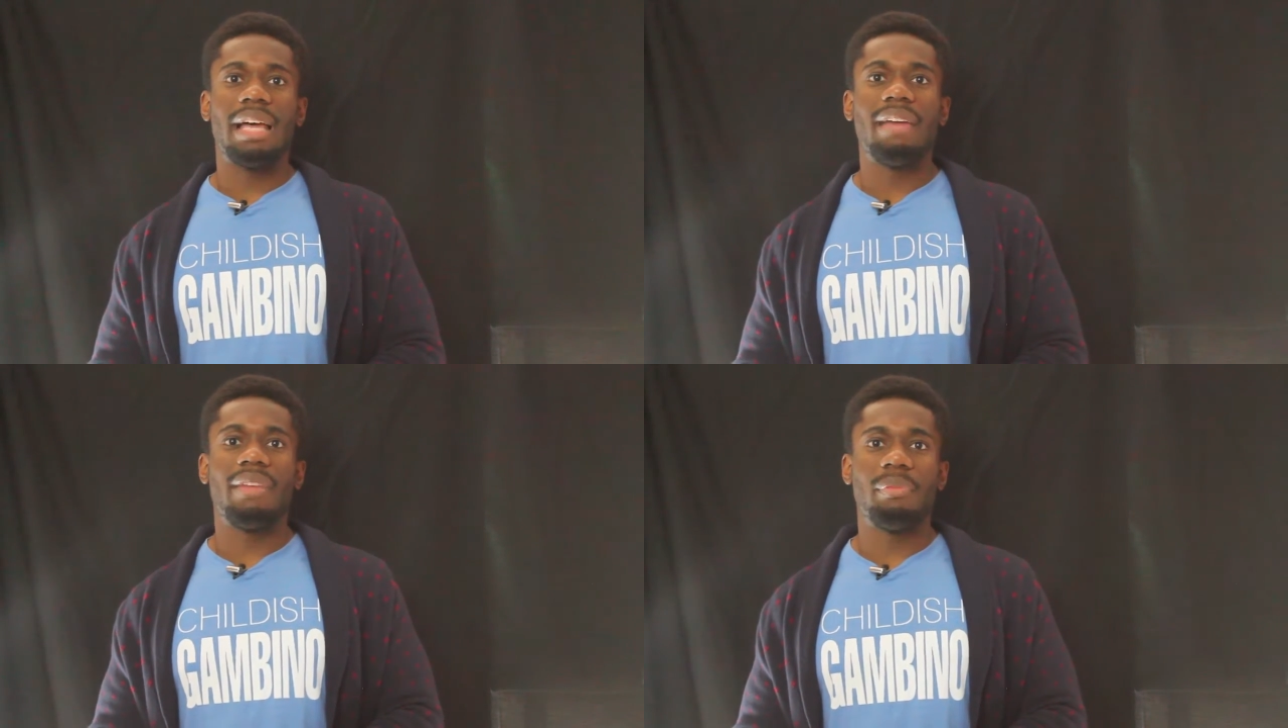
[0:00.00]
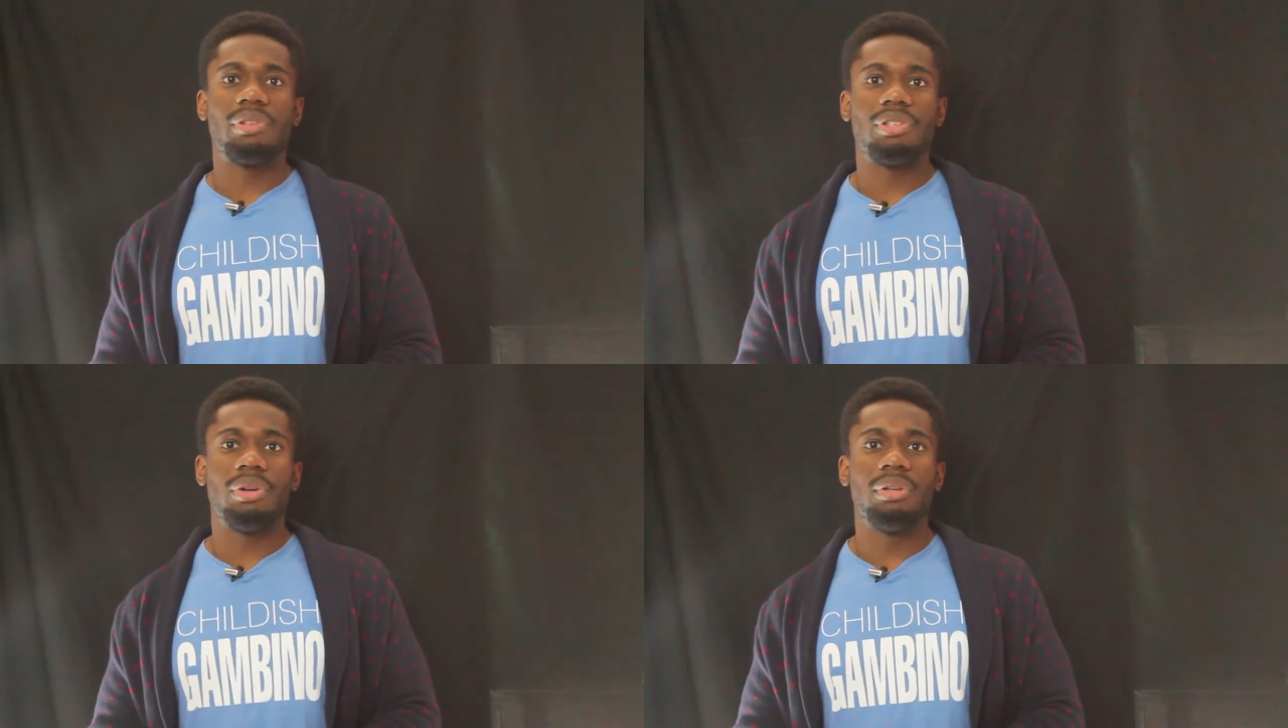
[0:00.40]
live
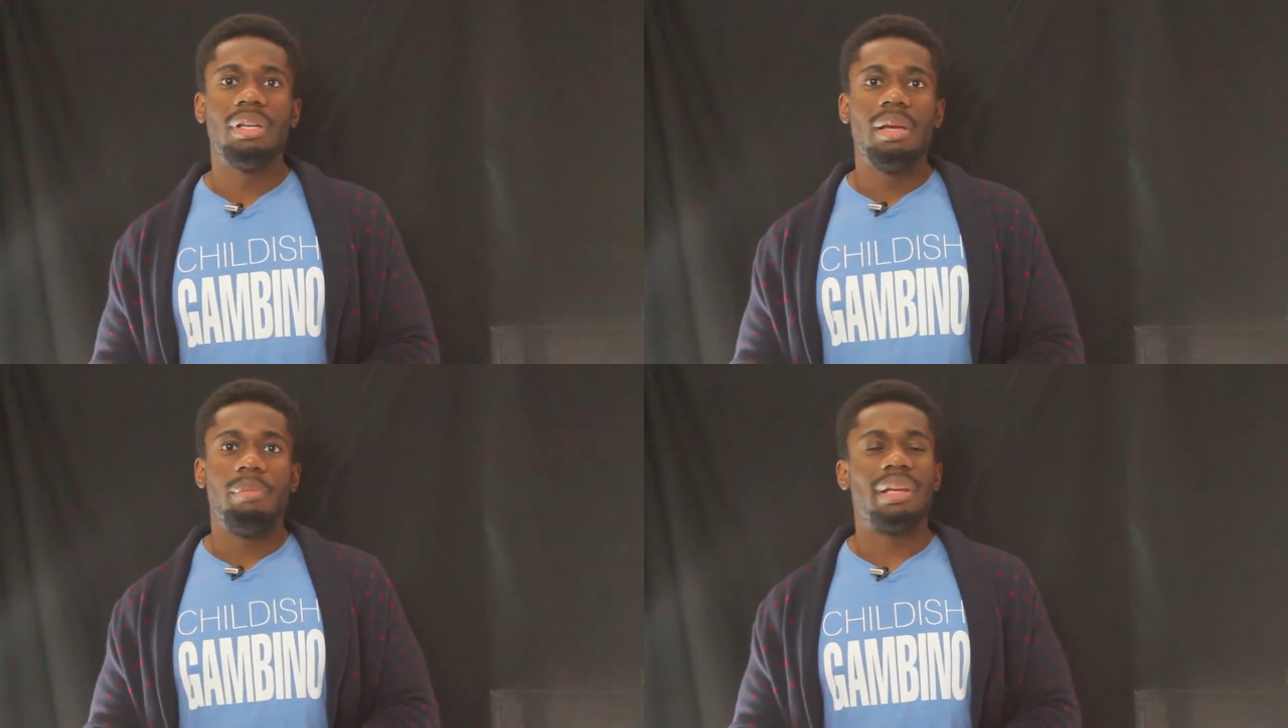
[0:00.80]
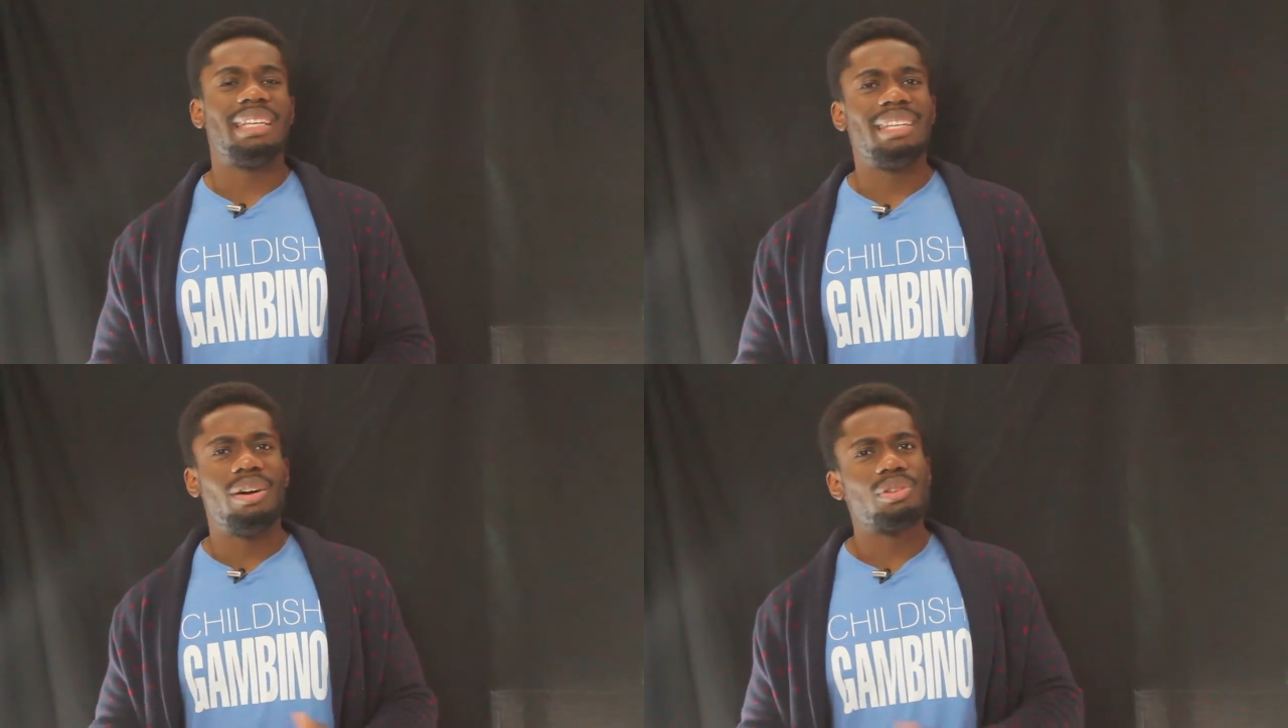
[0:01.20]
episode,
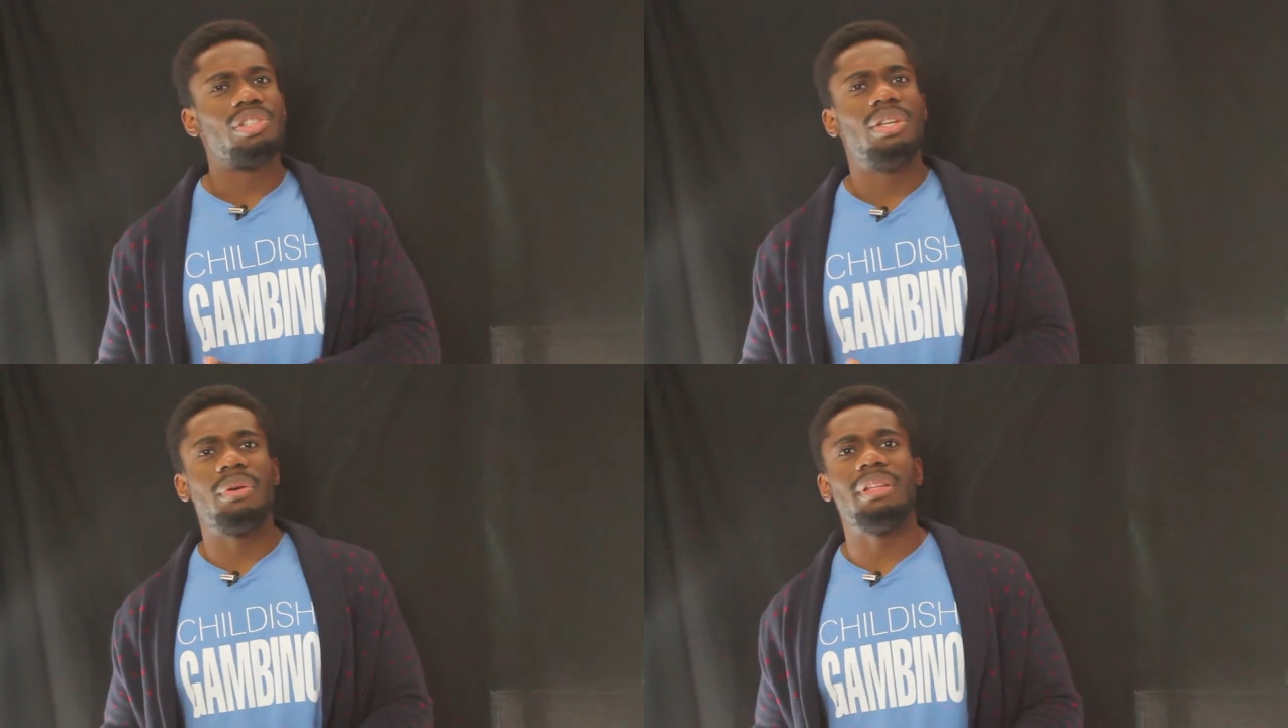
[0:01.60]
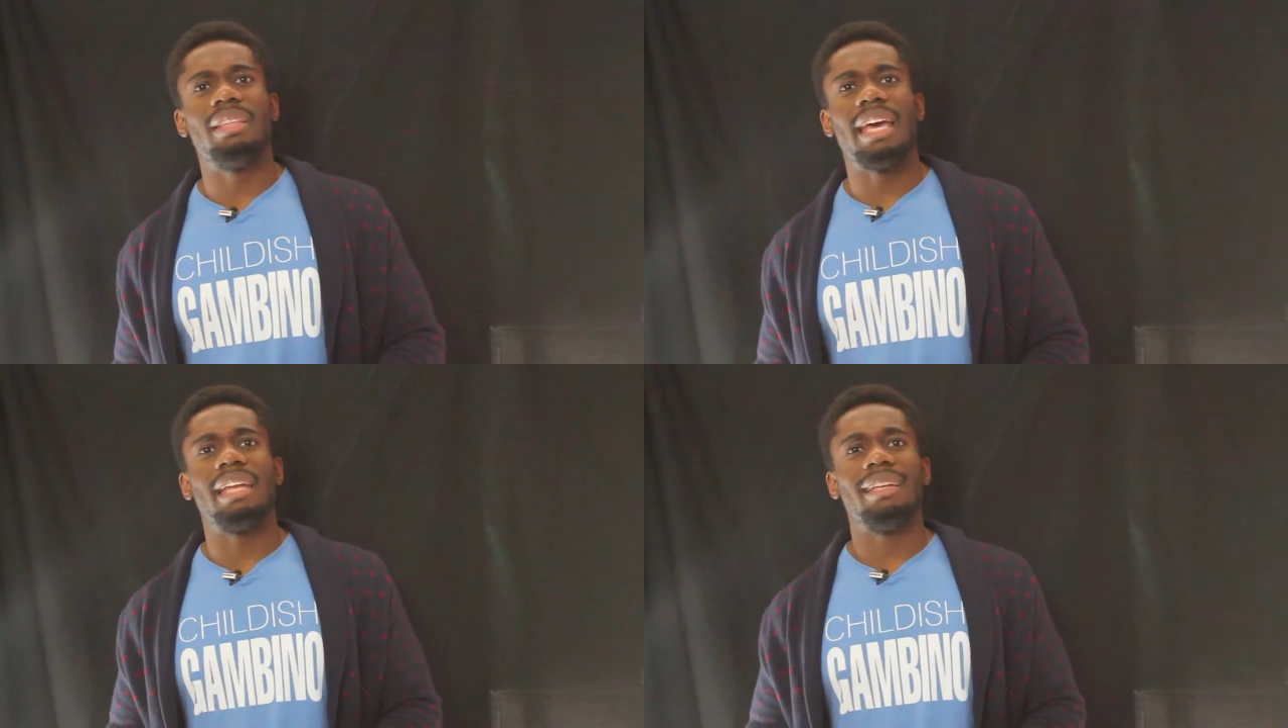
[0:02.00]
but he also
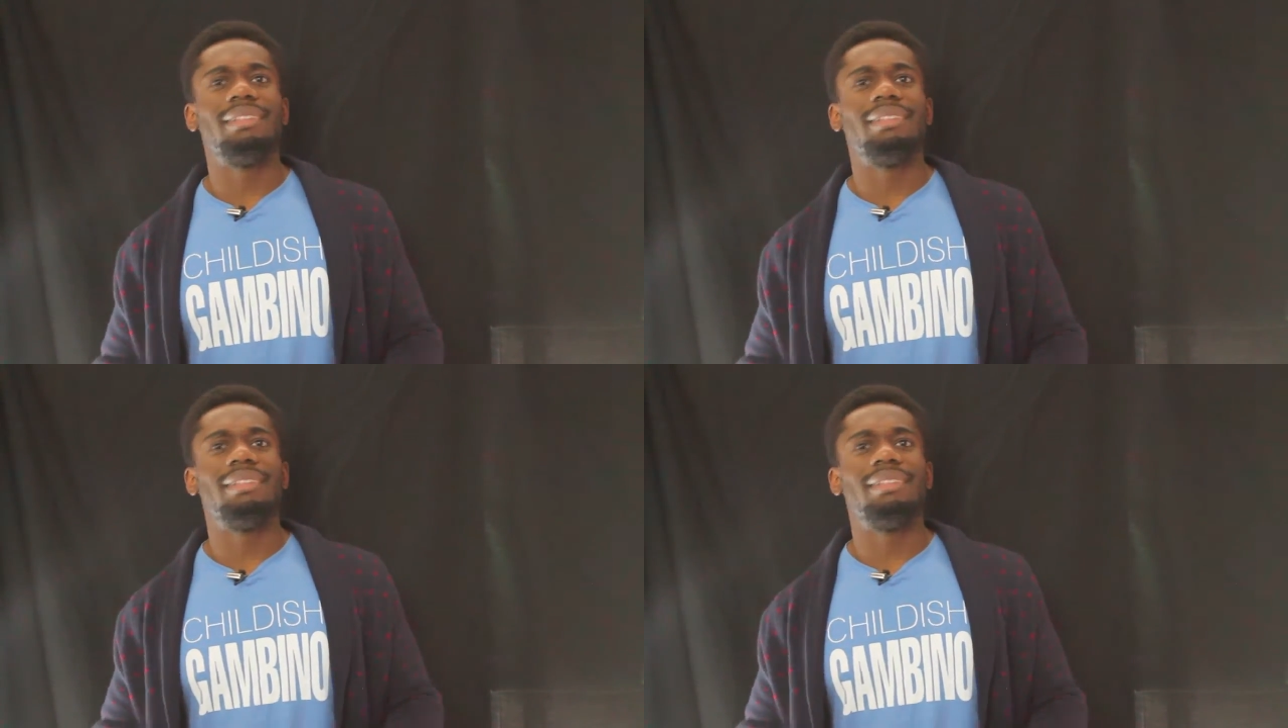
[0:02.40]
noted that,